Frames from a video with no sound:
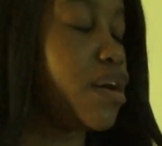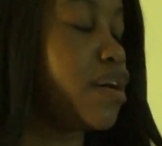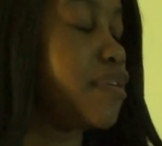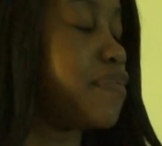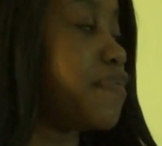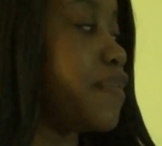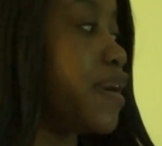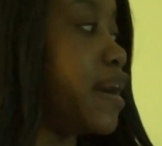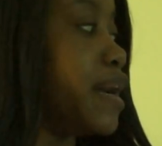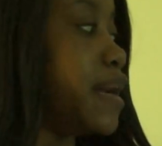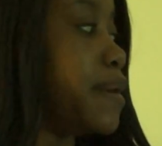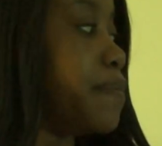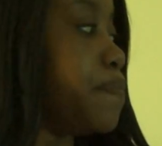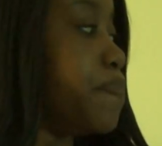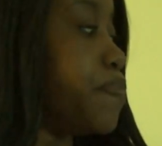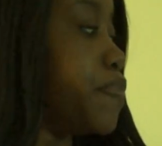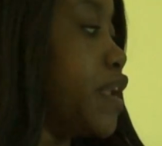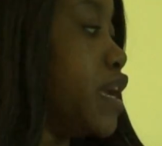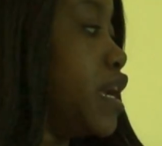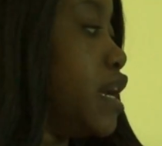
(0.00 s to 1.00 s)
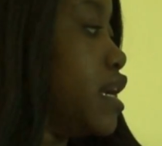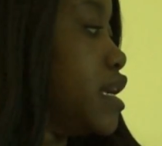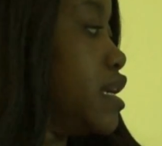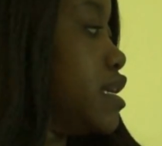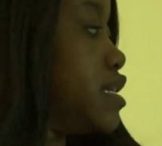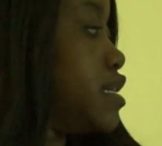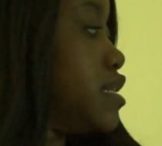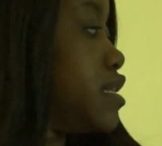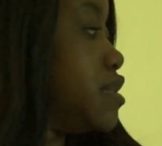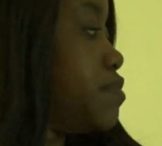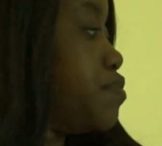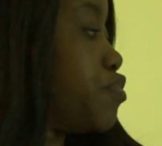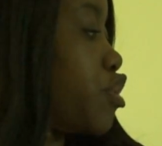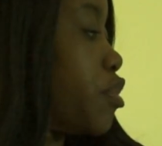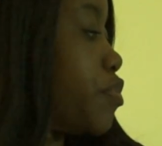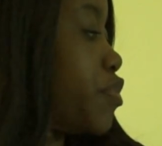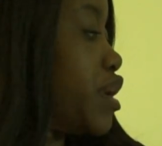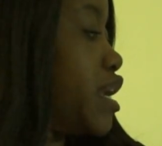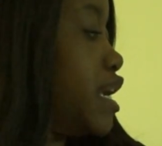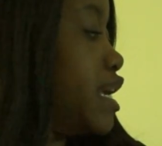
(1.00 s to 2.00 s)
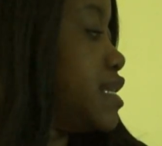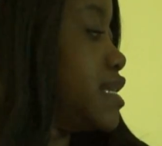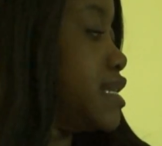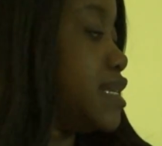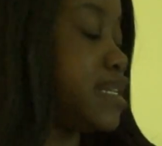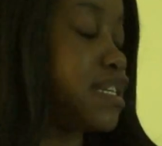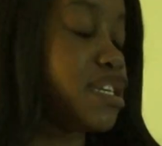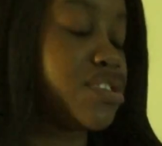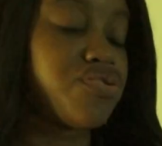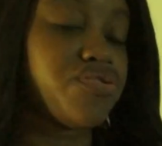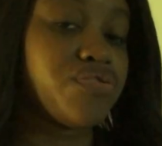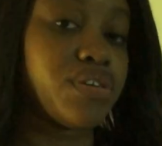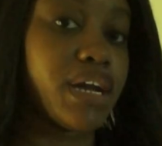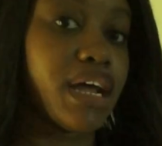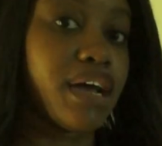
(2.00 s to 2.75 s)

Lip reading: of propionate testosterone